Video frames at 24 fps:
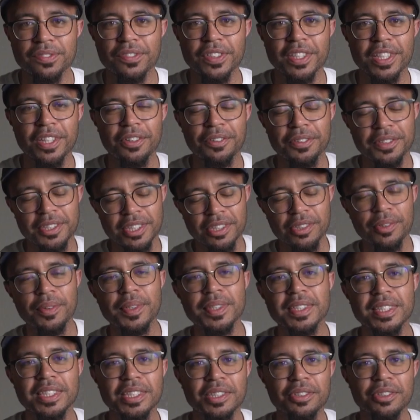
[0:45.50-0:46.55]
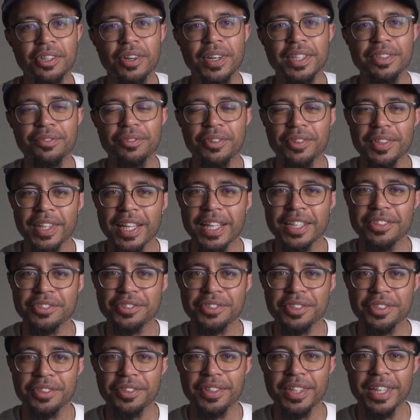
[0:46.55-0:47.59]
video, you know what to do. Go ahead and roll that
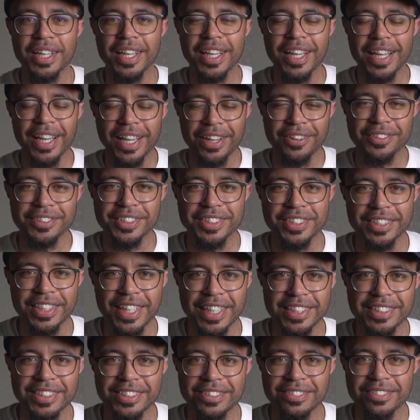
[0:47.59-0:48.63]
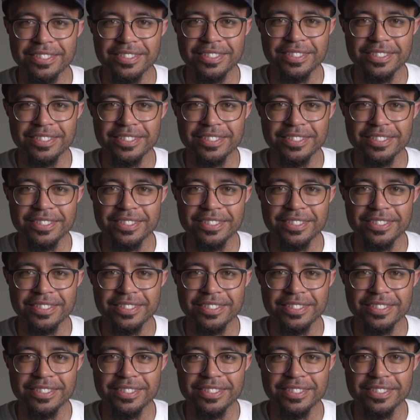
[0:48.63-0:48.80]
intro, and I'll see you guys soon.